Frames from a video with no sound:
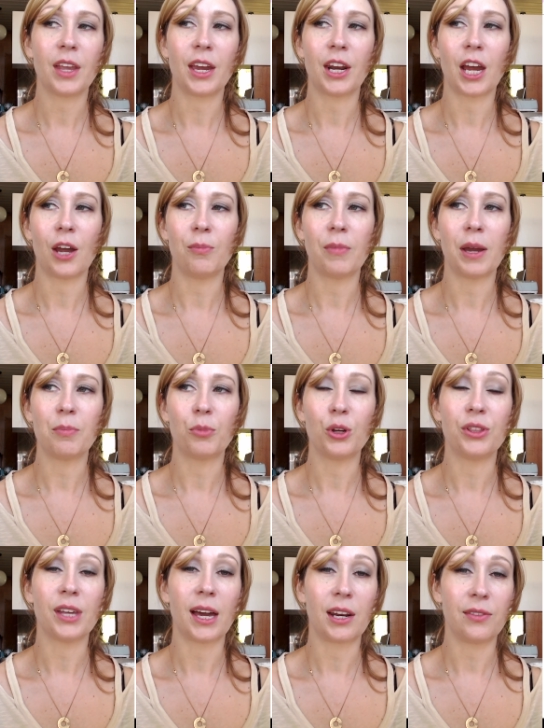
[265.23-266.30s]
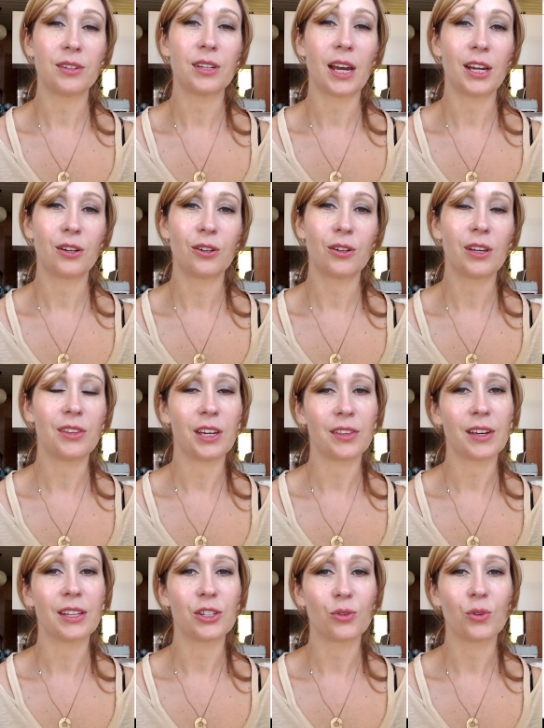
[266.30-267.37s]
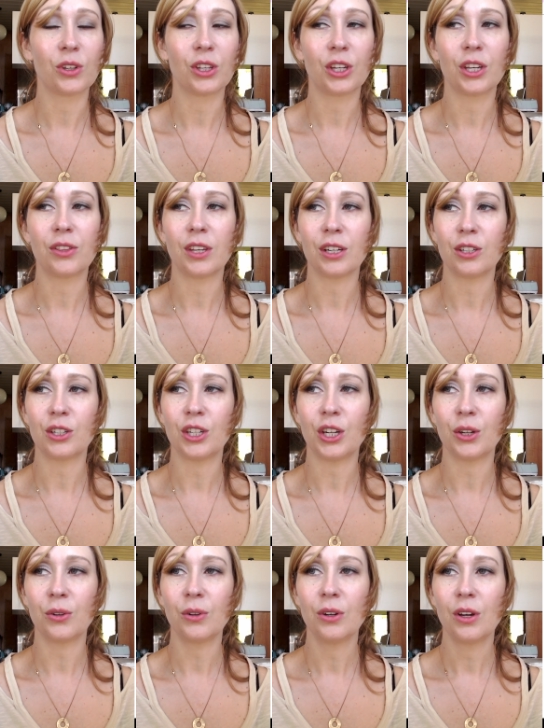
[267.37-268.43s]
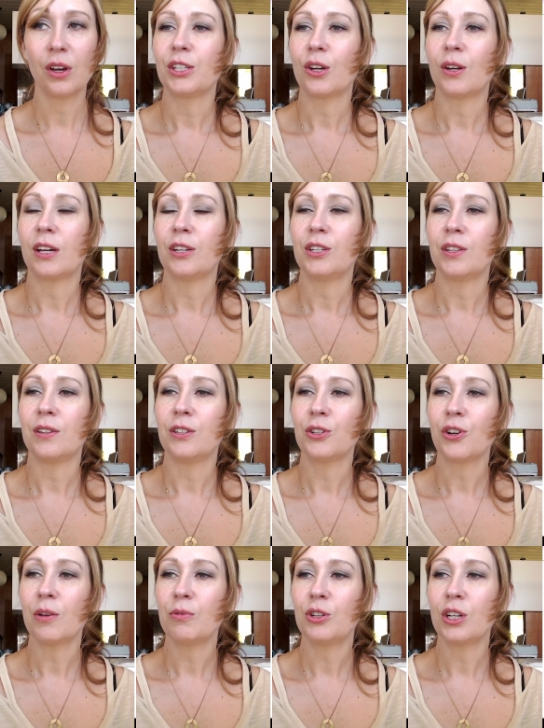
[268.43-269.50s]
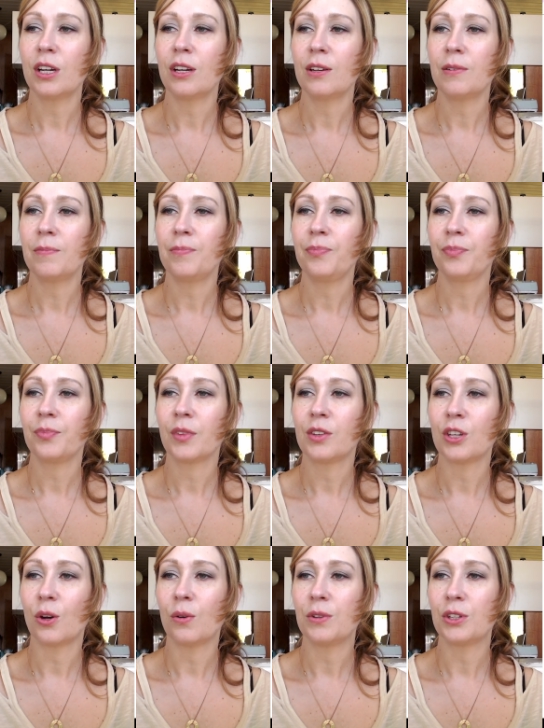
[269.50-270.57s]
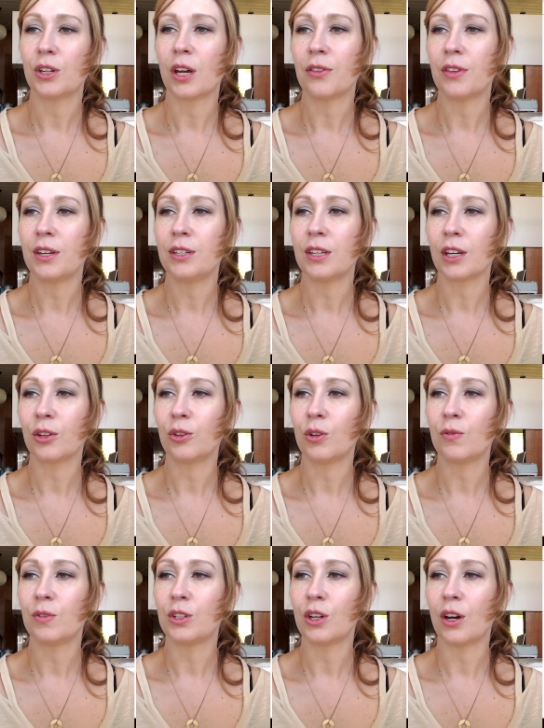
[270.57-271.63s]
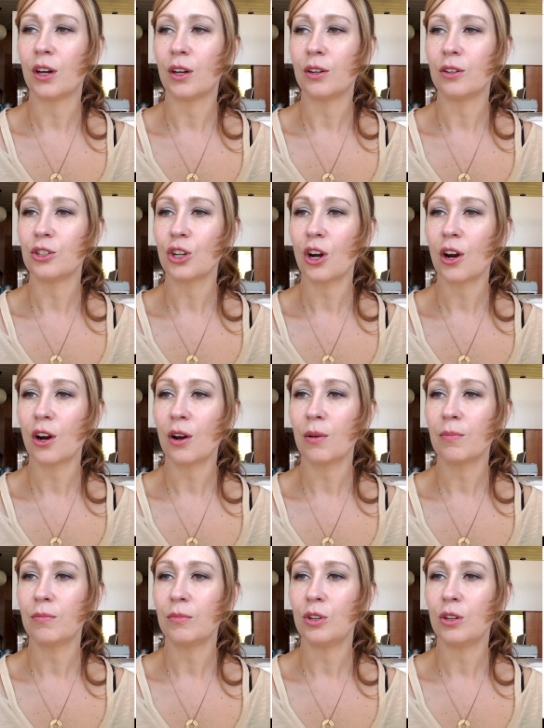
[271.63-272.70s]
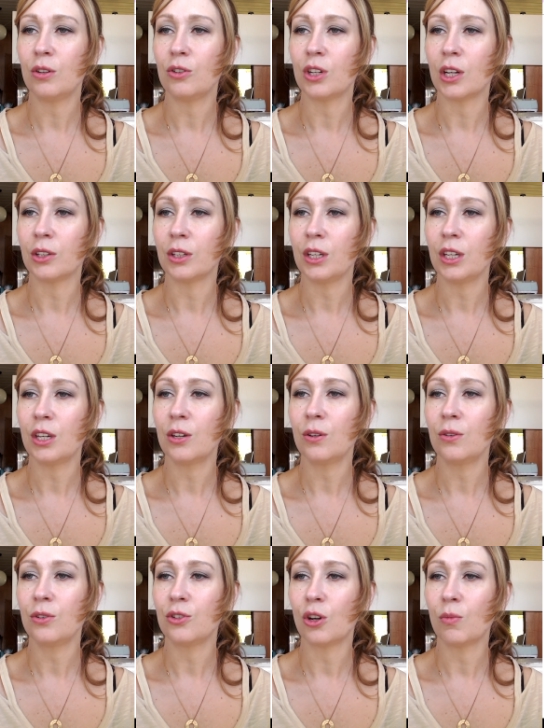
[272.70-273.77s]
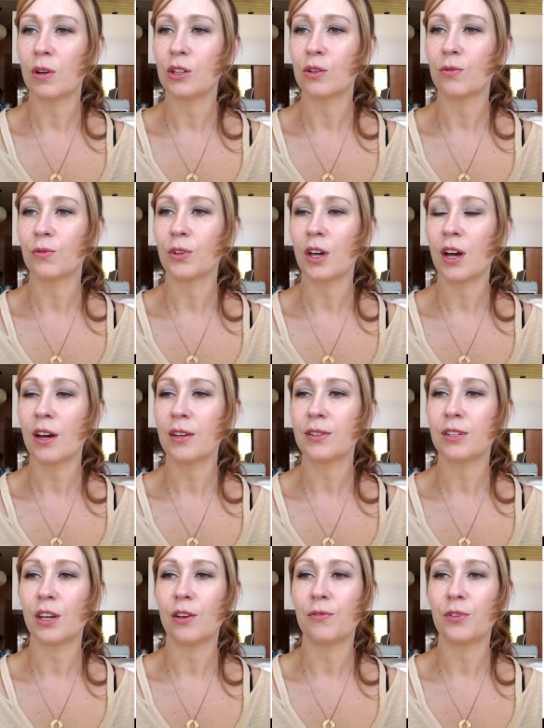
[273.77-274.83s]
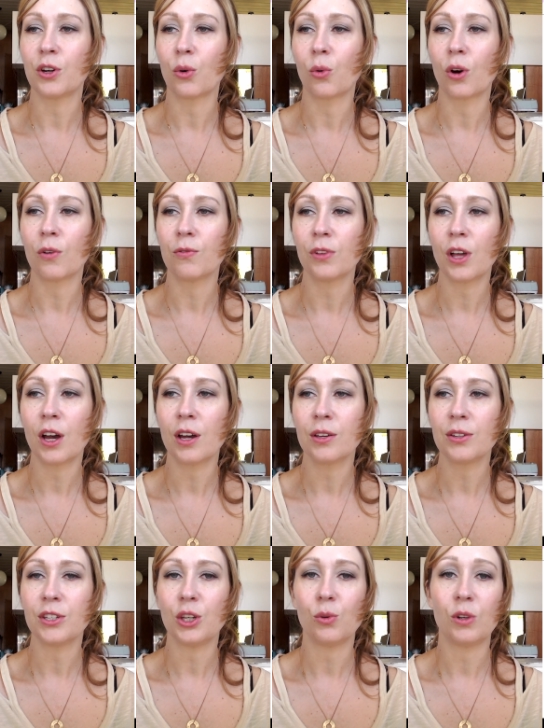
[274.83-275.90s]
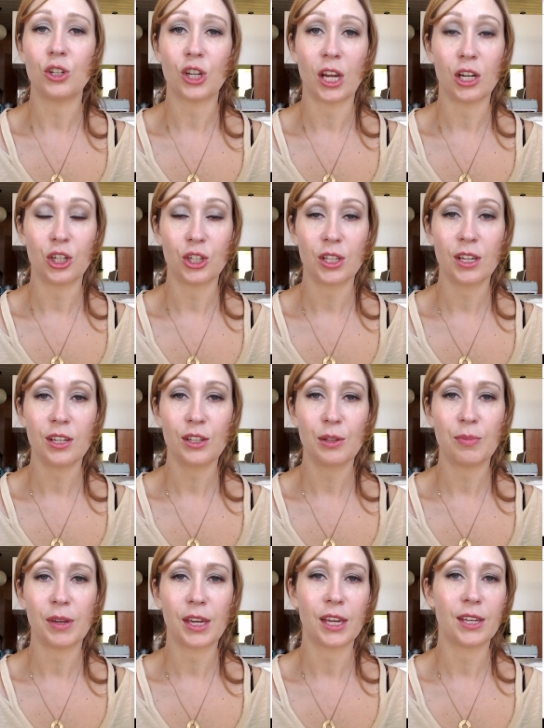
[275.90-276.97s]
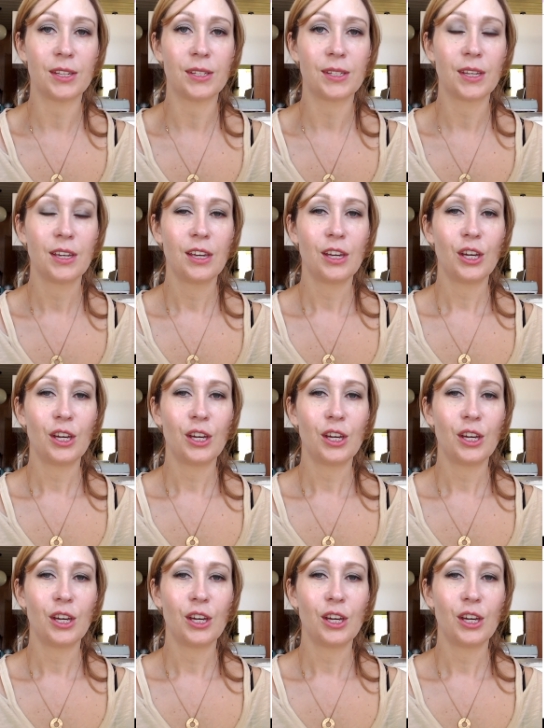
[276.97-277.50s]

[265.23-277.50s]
and I might put that in the title. I think that's a really good thing to do. Let's go down to the description. So it's an authentic Louis Vuitton charm, gently used, no major flaws. If there were flaws, you would change this because